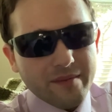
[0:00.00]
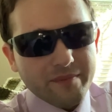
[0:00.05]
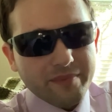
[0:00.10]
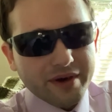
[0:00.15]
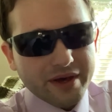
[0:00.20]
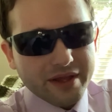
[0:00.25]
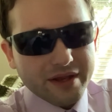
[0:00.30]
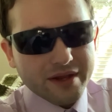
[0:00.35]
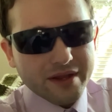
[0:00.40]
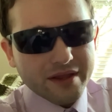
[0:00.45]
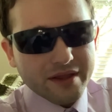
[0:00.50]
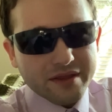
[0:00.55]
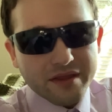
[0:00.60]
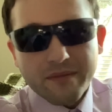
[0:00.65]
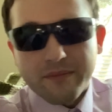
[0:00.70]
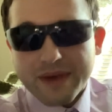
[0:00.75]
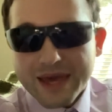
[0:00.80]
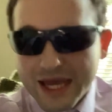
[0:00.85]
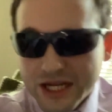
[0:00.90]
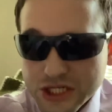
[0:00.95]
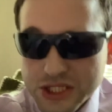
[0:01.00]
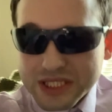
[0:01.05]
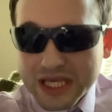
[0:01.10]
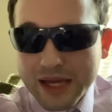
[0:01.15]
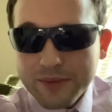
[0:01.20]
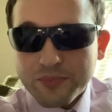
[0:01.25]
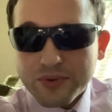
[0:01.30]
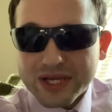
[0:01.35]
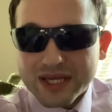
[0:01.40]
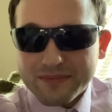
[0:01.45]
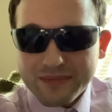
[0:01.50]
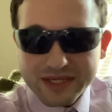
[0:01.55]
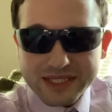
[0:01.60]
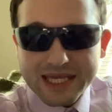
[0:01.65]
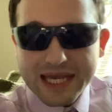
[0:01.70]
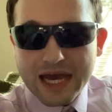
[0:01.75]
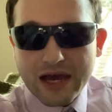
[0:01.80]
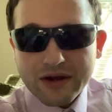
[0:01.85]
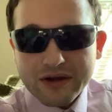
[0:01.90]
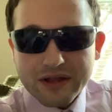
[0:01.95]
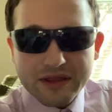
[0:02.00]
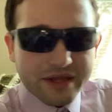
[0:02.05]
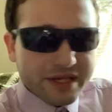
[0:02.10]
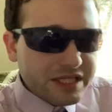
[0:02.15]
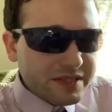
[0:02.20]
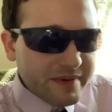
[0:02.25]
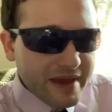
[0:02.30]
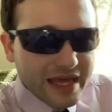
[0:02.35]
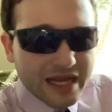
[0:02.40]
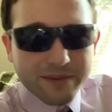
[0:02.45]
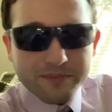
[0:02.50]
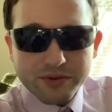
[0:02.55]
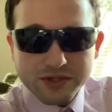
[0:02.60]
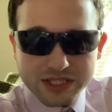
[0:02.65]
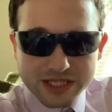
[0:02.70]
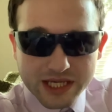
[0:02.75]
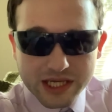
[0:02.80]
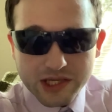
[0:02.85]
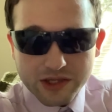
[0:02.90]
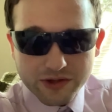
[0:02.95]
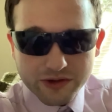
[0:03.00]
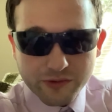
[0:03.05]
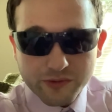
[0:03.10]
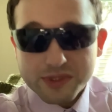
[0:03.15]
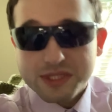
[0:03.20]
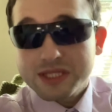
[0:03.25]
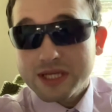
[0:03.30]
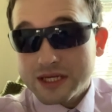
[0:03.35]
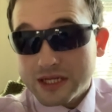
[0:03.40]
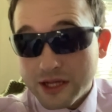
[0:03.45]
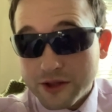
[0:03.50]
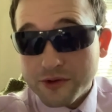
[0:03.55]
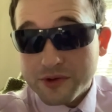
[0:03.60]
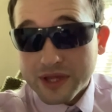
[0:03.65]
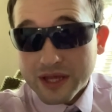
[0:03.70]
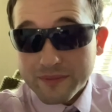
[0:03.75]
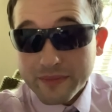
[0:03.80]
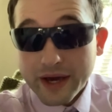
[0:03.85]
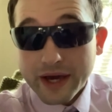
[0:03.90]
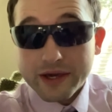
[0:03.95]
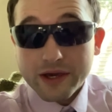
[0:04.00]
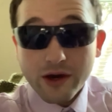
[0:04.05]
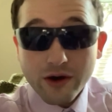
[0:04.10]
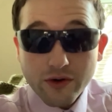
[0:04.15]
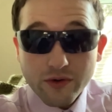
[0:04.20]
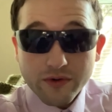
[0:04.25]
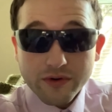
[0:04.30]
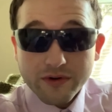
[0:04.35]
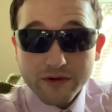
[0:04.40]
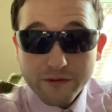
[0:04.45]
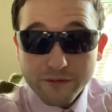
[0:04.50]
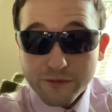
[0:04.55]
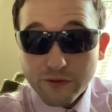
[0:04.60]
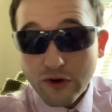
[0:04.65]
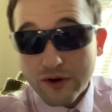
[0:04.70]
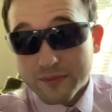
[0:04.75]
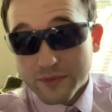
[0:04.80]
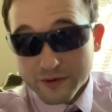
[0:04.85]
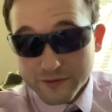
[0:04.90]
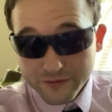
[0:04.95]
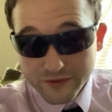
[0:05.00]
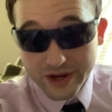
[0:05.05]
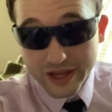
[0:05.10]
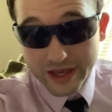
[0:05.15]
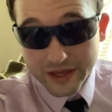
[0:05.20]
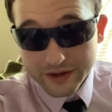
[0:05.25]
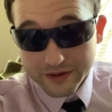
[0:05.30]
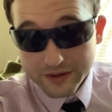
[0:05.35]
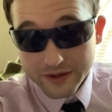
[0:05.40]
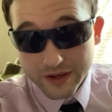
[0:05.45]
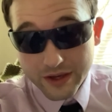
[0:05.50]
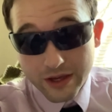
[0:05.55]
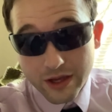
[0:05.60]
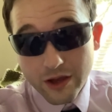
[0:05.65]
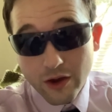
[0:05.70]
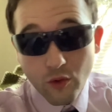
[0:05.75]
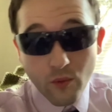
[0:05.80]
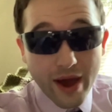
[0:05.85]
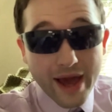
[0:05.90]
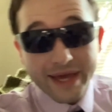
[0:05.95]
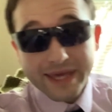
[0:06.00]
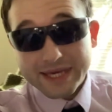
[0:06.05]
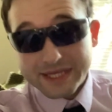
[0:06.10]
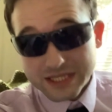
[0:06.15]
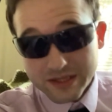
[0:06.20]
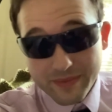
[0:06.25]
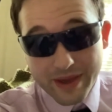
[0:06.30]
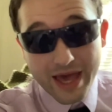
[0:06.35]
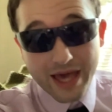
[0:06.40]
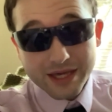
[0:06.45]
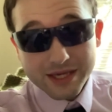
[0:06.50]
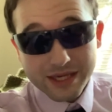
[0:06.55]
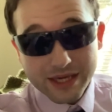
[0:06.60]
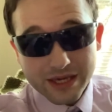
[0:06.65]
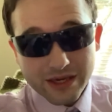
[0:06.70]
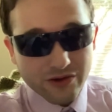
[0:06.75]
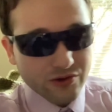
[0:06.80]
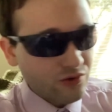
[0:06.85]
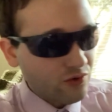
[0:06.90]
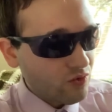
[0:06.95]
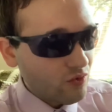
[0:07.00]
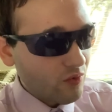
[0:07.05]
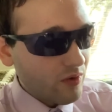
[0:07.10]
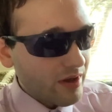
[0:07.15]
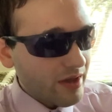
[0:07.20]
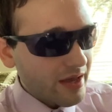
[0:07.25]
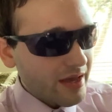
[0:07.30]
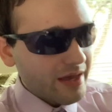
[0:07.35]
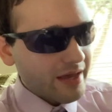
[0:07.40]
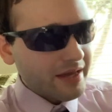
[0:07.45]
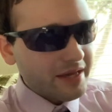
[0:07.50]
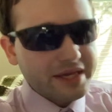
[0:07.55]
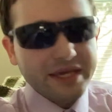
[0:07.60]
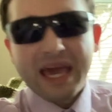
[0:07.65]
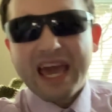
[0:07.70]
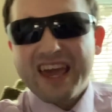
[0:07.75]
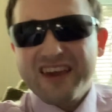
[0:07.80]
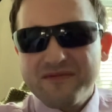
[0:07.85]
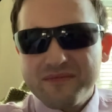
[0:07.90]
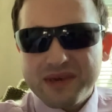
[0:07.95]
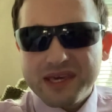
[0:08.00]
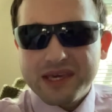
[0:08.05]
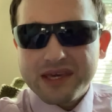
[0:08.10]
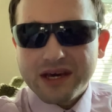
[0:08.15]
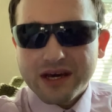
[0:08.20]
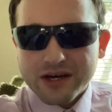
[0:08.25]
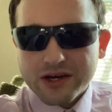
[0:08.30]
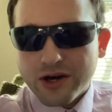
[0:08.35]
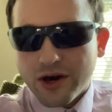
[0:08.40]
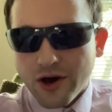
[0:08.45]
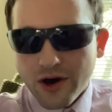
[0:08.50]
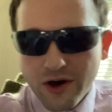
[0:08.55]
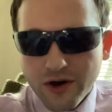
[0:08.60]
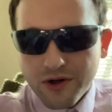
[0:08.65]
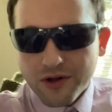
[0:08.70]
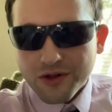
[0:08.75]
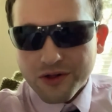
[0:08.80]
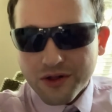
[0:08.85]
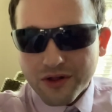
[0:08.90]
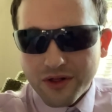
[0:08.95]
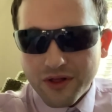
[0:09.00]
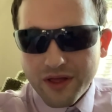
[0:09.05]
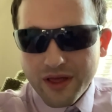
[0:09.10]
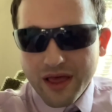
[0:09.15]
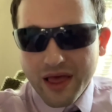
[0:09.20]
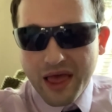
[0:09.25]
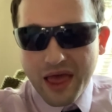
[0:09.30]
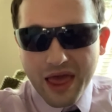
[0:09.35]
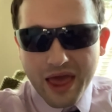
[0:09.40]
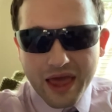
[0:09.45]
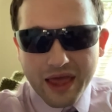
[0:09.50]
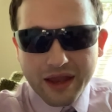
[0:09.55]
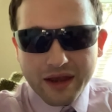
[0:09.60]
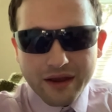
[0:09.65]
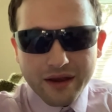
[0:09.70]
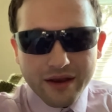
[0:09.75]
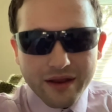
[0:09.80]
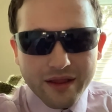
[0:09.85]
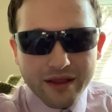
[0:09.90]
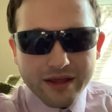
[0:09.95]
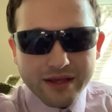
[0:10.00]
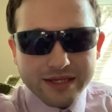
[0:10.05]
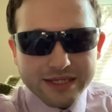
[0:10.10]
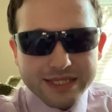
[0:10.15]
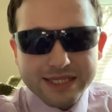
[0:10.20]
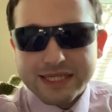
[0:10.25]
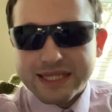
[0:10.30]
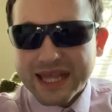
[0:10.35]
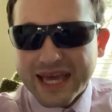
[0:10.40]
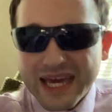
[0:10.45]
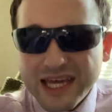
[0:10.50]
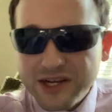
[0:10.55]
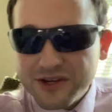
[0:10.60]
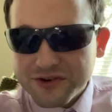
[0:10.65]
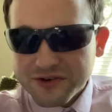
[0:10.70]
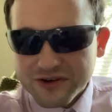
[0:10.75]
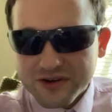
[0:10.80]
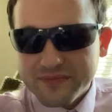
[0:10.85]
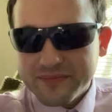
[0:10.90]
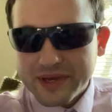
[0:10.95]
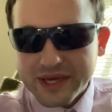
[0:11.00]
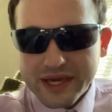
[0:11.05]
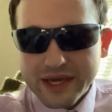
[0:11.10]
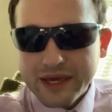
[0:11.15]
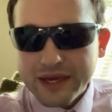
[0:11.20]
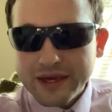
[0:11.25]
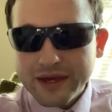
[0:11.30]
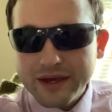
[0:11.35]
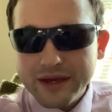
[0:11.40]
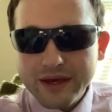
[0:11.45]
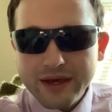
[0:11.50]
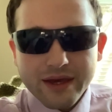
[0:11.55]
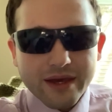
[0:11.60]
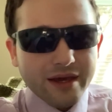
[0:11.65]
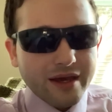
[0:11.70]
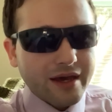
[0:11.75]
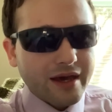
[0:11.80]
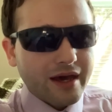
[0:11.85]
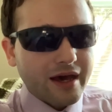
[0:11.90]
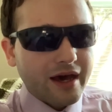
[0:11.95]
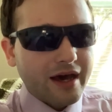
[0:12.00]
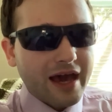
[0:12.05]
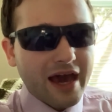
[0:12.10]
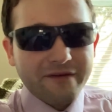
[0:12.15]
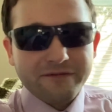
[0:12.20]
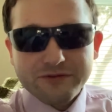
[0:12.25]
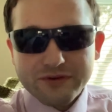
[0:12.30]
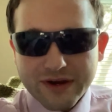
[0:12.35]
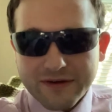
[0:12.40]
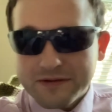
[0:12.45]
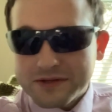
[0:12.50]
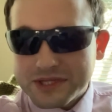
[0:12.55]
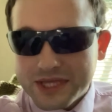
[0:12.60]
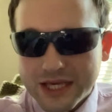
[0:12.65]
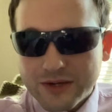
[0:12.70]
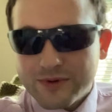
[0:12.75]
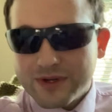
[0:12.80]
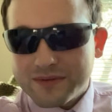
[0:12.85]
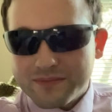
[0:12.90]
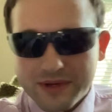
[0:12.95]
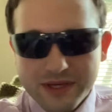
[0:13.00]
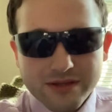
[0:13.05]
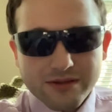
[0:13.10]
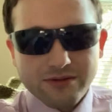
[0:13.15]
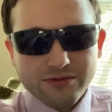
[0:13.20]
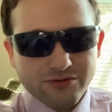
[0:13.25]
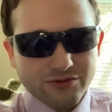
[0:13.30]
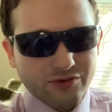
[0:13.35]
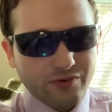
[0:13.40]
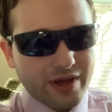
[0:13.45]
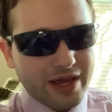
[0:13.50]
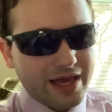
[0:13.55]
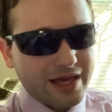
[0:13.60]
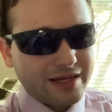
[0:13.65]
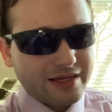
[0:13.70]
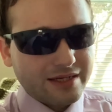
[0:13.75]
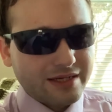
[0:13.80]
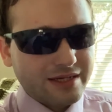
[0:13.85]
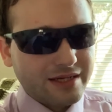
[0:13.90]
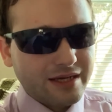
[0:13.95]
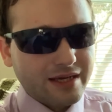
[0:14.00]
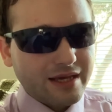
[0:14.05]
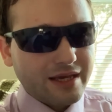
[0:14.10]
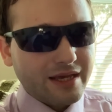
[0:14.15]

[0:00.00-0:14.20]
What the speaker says: But the man just kept bringing me down. And this man in particular was none other than my own former friend, Wacky Tabacky, who gave me a call and slandered me after everything we'd been through. And